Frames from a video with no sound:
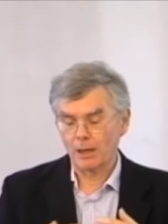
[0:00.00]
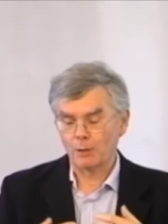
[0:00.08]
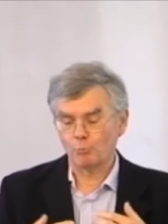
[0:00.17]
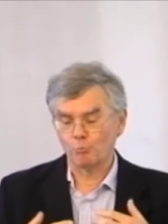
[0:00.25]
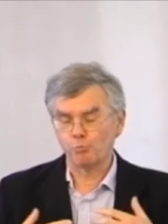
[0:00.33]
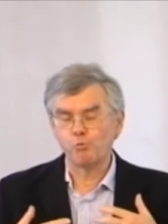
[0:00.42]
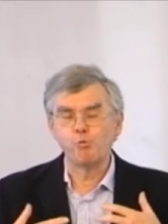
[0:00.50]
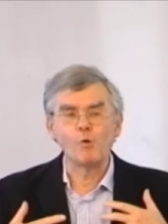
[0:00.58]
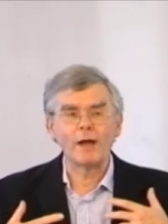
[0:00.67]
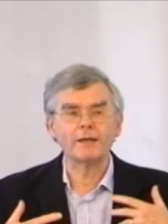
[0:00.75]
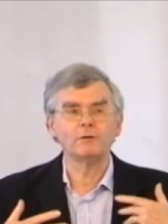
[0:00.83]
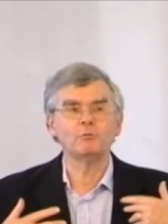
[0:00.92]

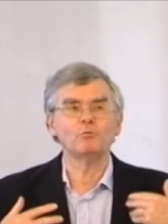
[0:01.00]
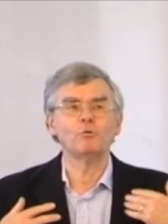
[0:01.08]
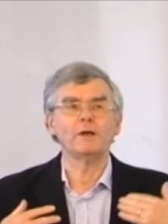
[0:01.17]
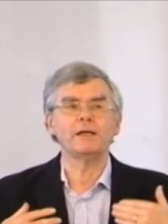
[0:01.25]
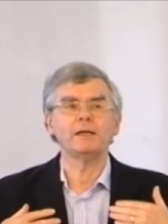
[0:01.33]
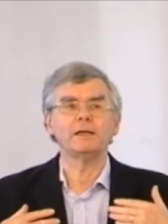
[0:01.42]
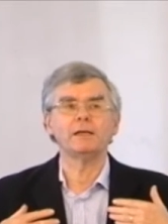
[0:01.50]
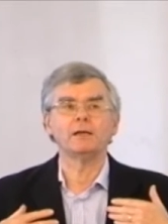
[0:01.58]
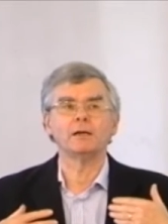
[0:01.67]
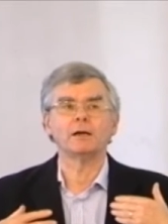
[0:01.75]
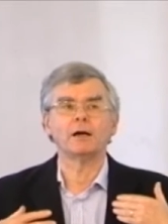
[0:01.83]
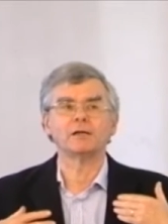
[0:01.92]
When we
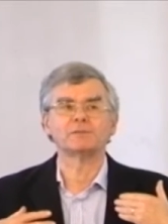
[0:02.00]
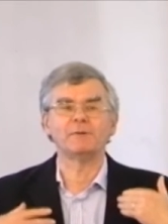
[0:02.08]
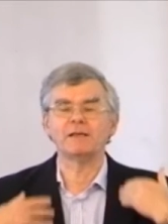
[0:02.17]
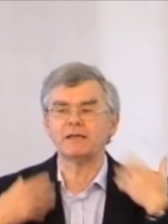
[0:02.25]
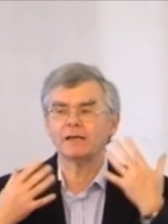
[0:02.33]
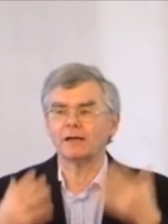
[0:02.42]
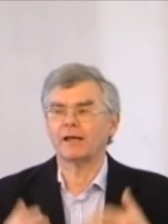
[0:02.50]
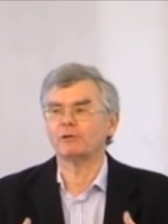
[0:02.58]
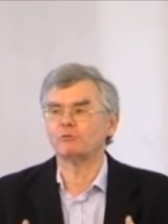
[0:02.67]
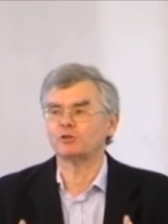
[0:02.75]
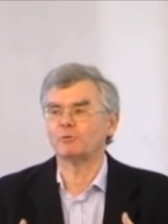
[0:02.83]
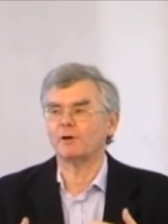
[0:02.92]
are speaking a
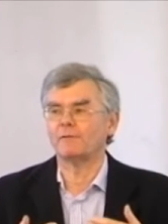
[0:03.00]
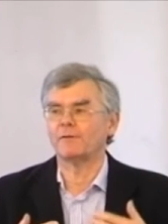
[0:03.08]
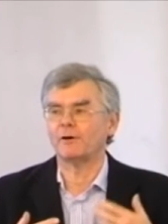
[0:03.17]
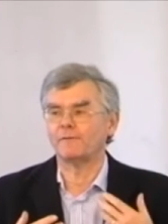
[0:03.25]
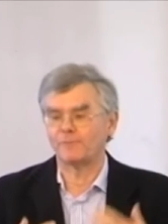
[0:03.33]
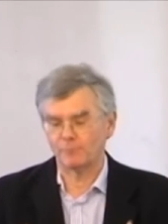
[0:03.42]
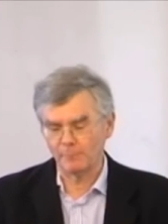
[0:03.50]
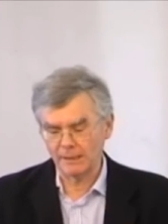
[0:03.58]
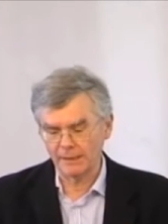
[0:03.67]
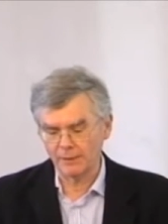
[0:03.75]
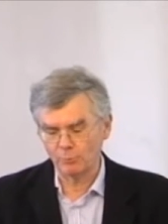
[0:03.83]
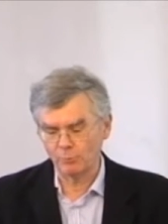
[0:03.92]
language we are very
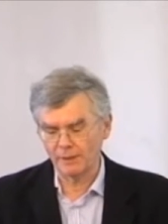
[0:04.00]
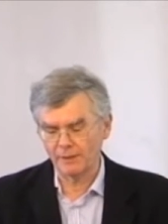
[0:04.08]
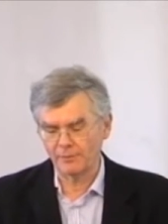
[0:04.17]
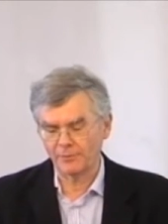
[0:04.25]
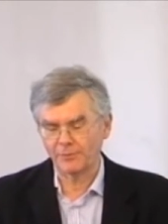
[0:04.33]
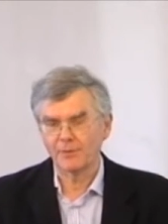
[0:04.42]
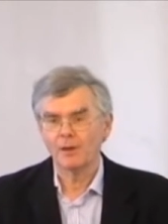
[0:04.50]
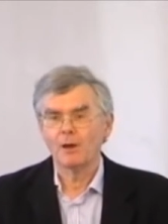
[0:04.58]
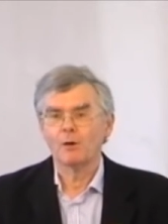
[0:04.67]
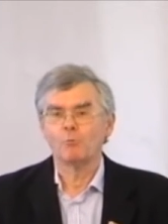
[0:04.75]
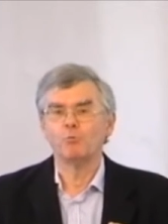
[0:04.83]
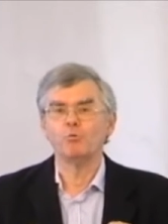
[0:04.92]
familiar with,
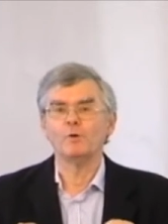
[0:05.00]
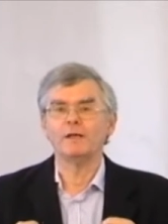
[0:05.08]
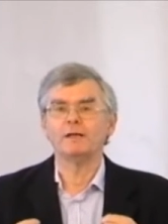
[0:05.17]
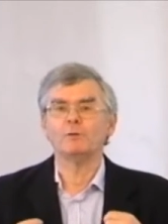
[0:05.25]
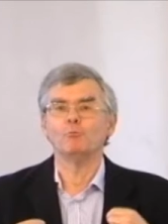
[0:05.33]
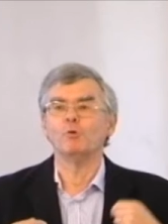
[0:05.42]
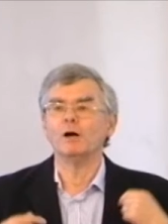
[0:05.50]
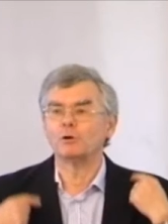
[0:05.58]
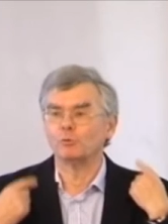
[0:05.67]
we work